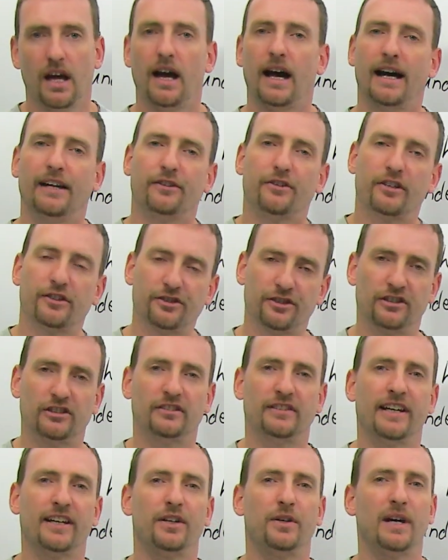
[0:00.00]
Under the
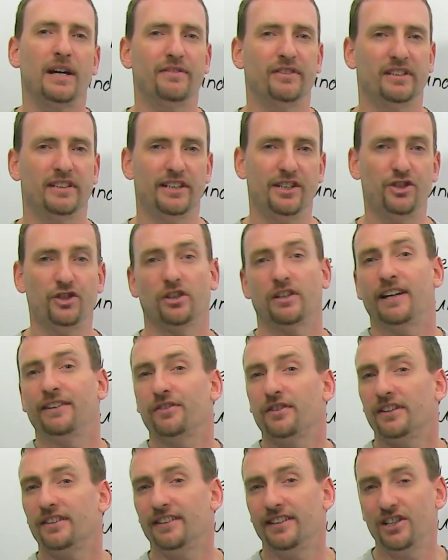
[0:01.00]
turtleneck, you have a t-shirt. Under
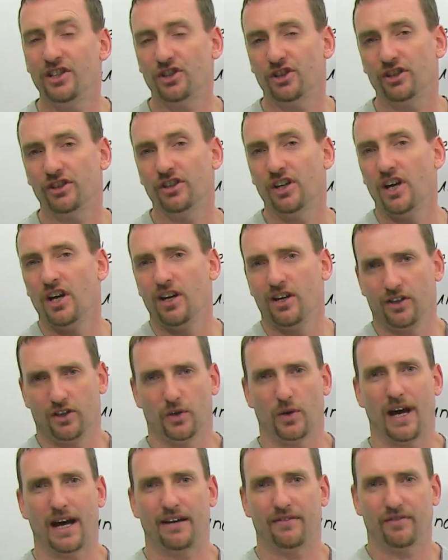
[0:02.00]
the t-shirt,
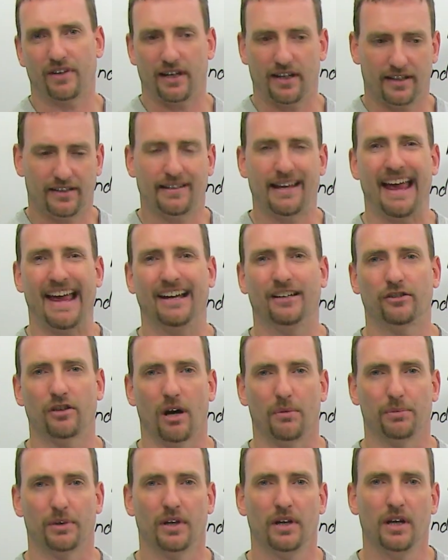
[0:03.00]
you have a tank
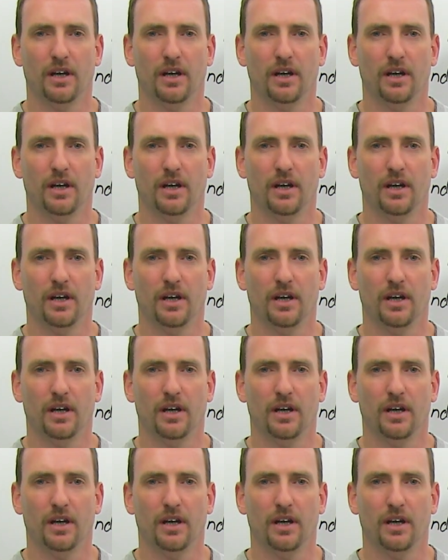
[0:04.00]
top.